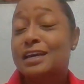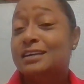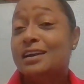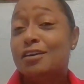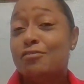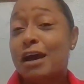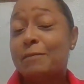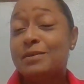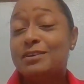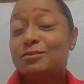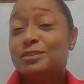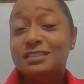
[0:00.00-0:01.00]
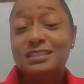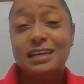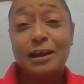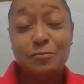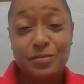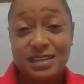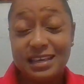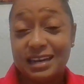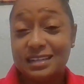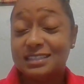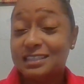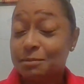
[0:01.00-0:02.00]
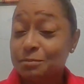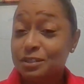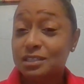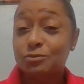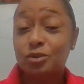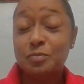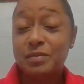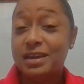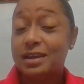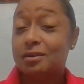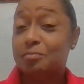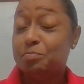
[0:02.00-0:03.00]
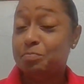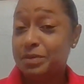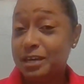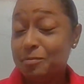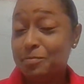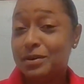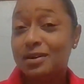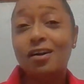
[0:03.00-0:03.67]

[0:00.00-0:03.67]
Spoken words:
Now, Grammy used to tell me that assumption will make a beep